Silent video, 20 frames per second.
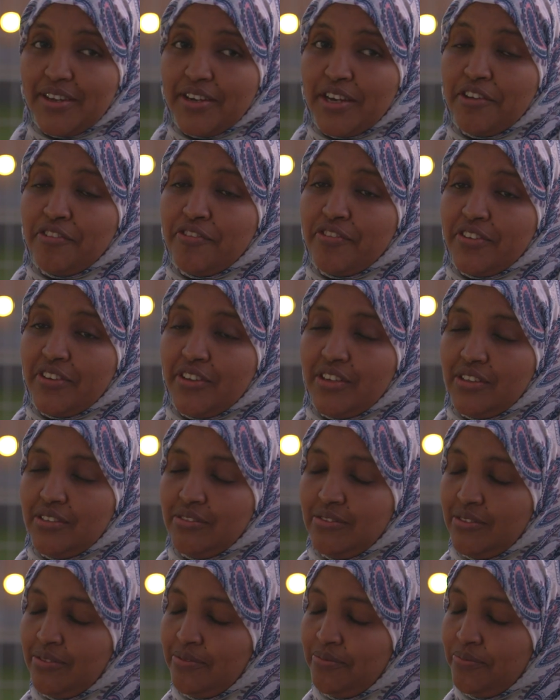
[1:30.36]
and I feel
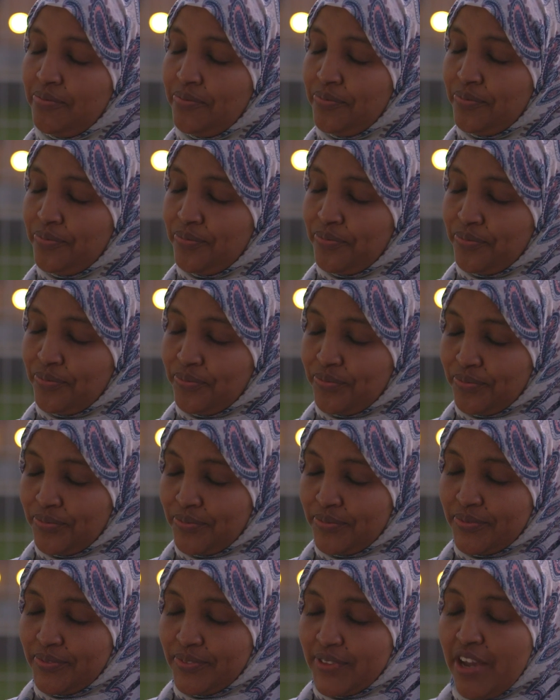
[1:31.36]

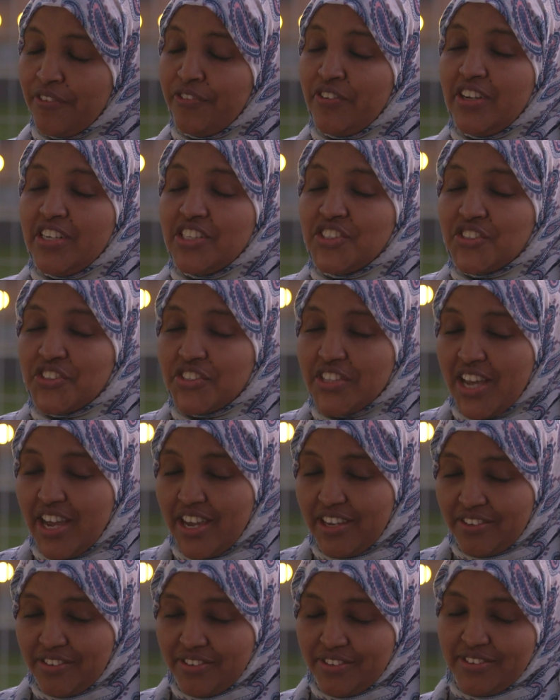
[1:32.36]
I feel
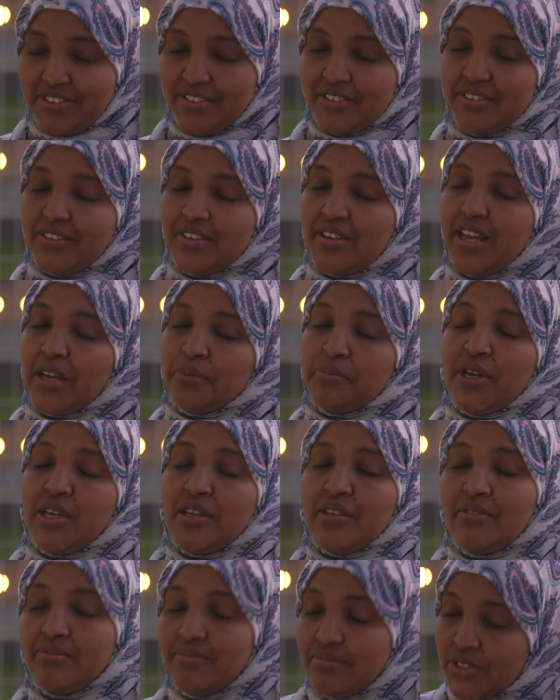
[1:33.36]
inside like
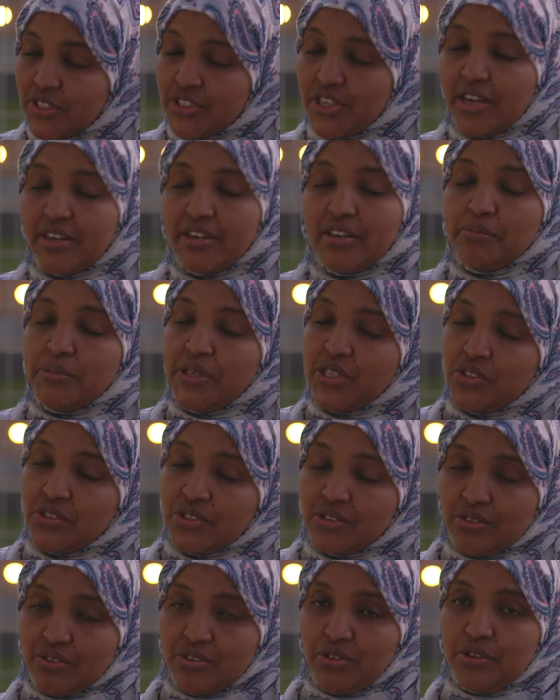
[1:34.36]
my son and my
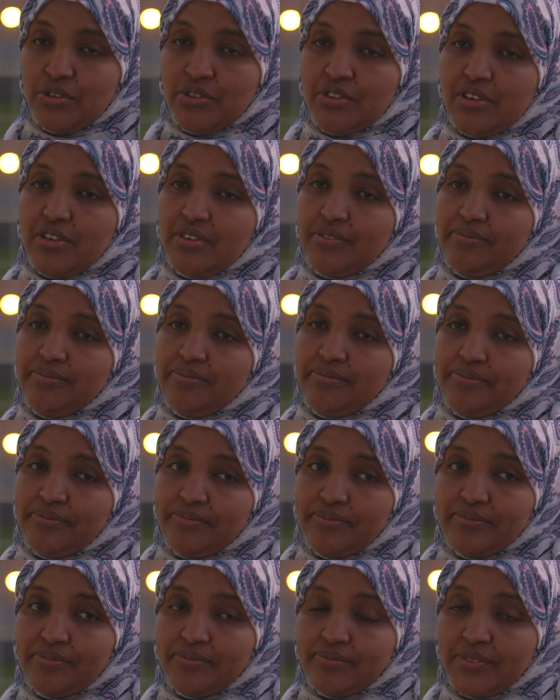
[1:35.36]
daughter,
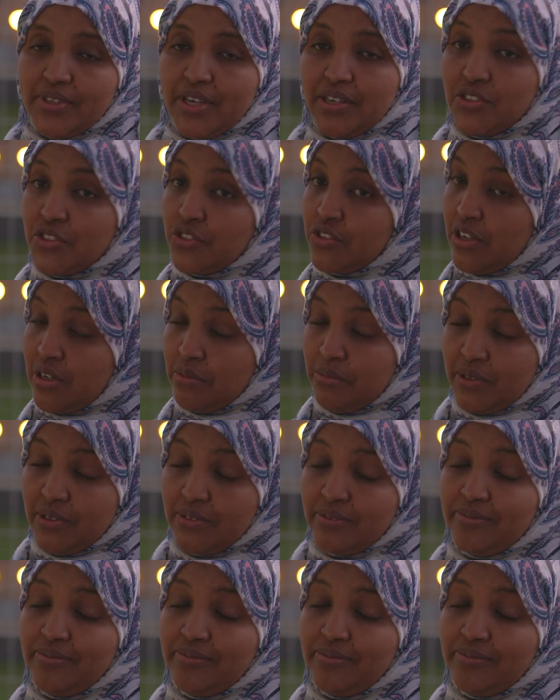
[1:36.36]
and it's terrible.